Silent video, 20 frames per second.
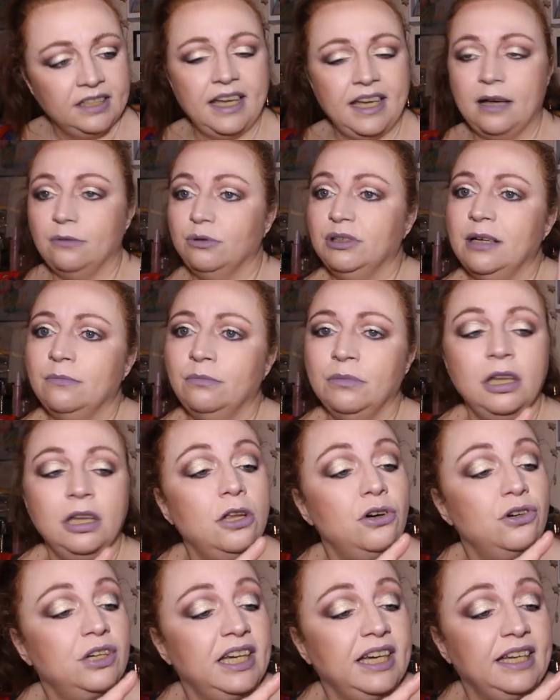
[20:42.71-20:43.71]
yeah when I'm
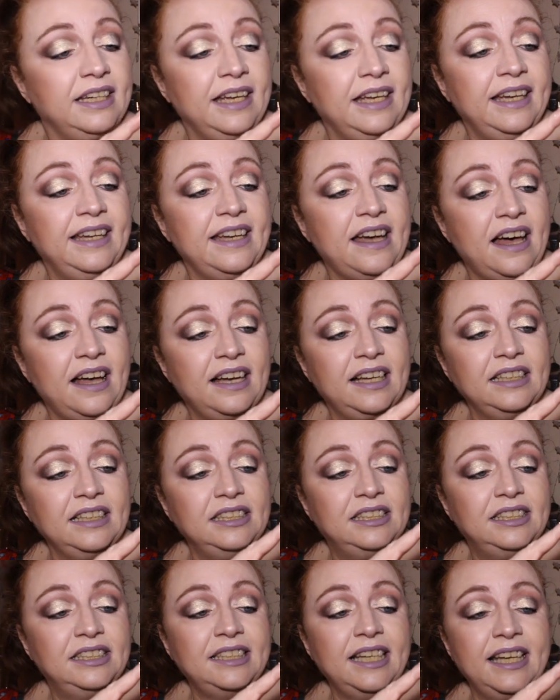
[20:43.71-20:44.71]
looking here I
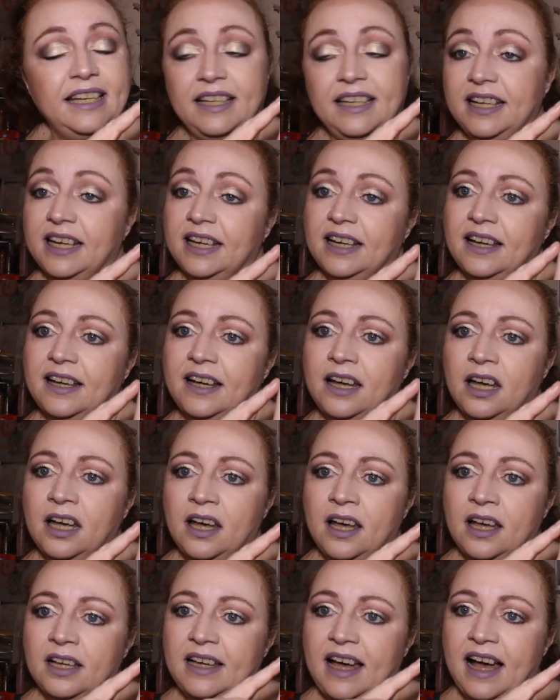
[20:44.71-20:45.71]
can see
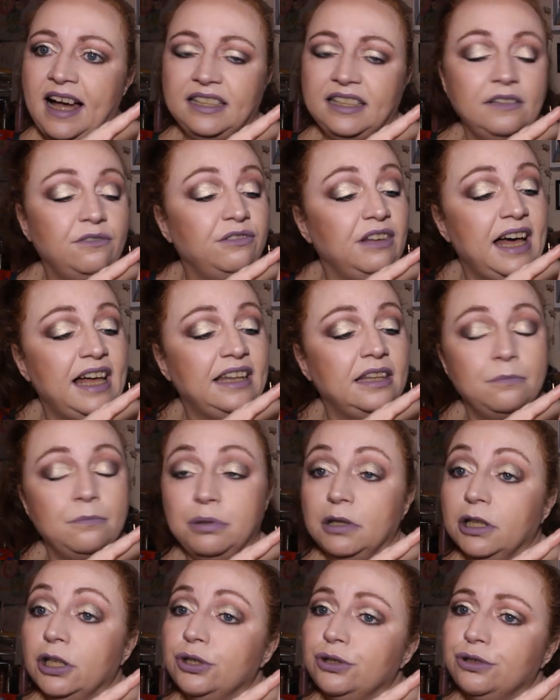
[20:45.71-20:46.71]
kind of like the
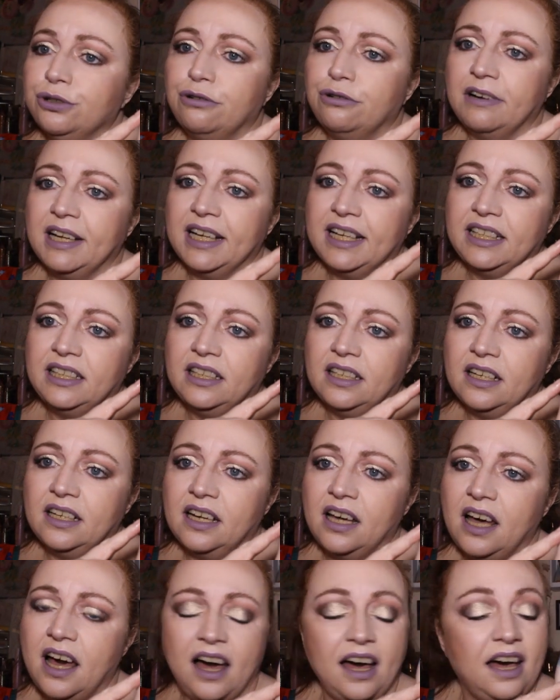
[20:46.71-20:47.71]
blue green
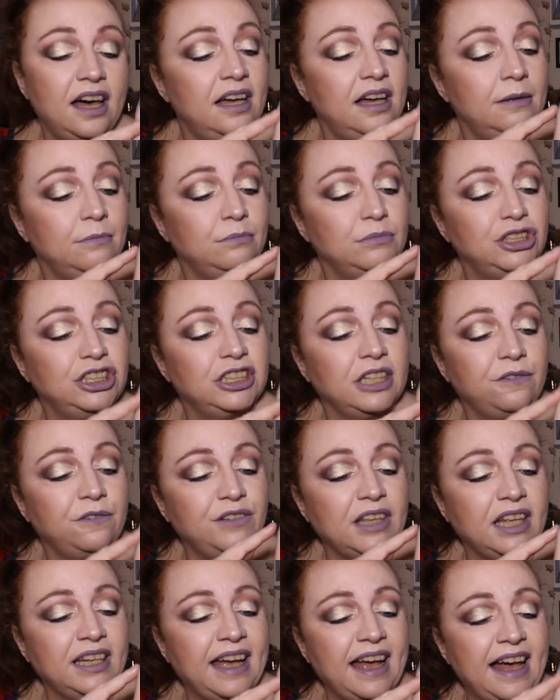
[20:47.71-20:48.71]
um,
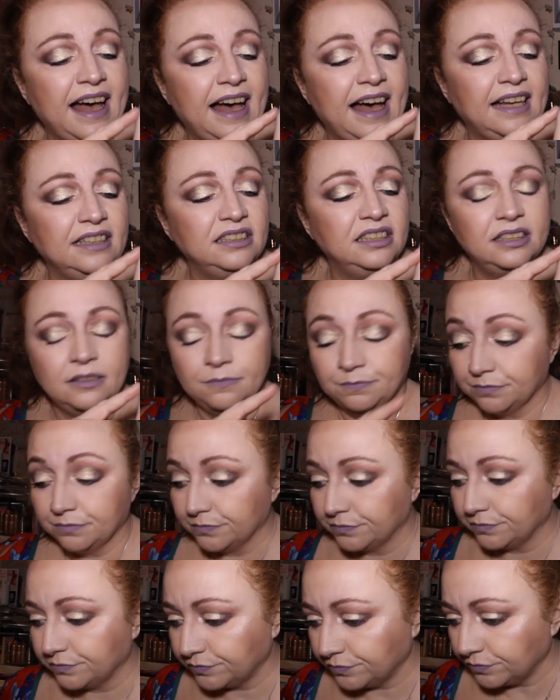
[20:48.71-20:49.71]
shift that it has
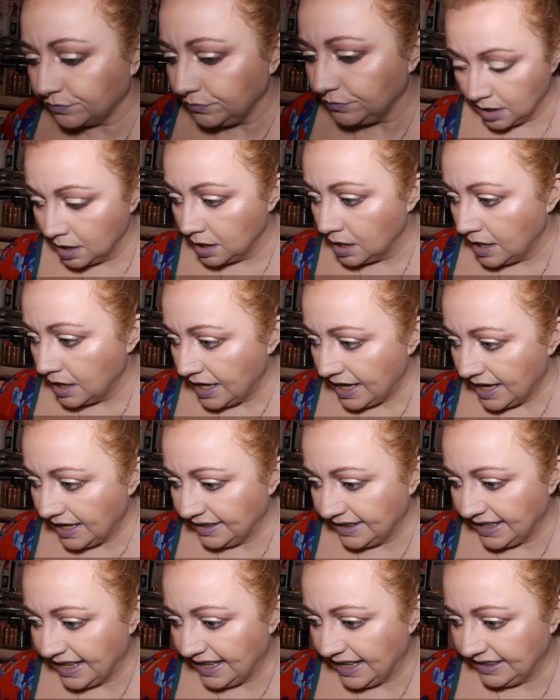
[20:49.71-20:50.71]

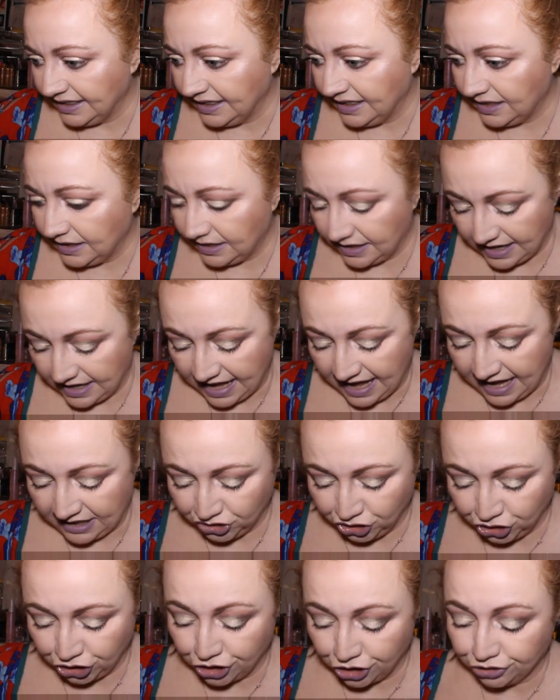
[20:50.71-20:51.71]
and then
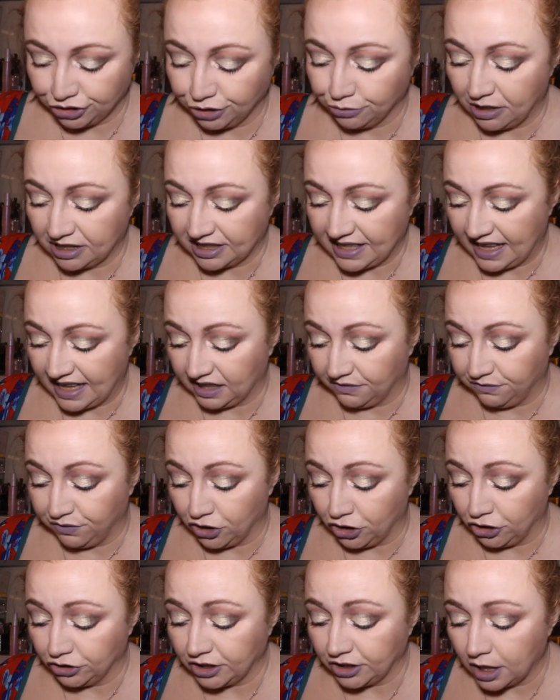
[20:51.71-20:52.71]
I'll show you what
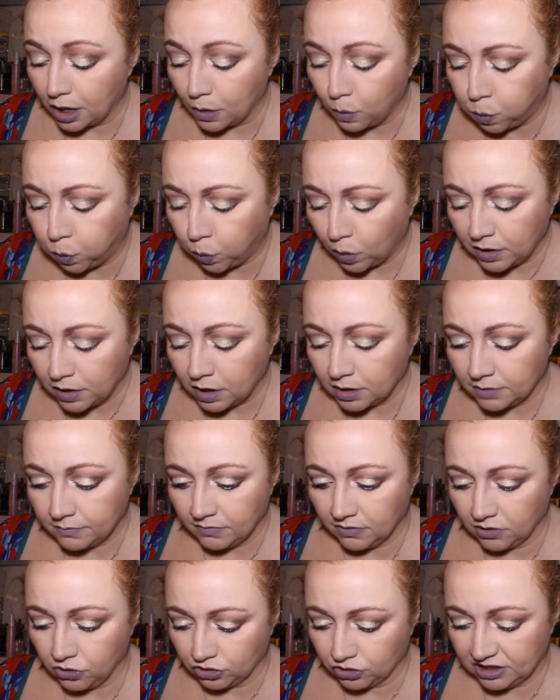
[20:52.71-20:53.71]
California
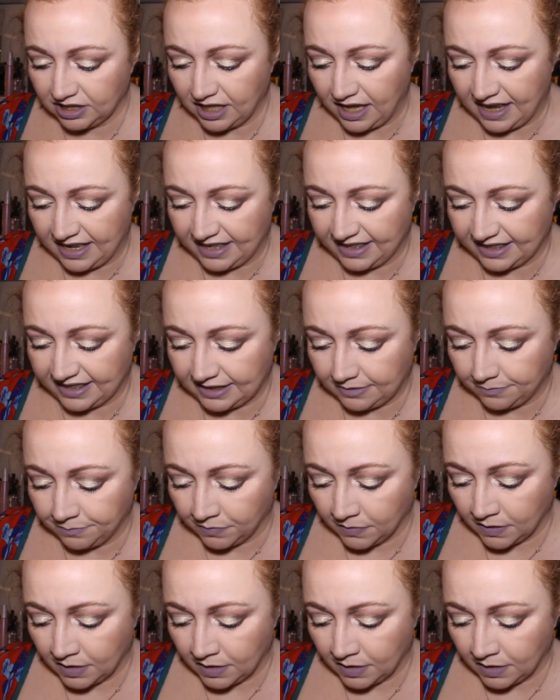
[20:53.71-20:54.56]
looks like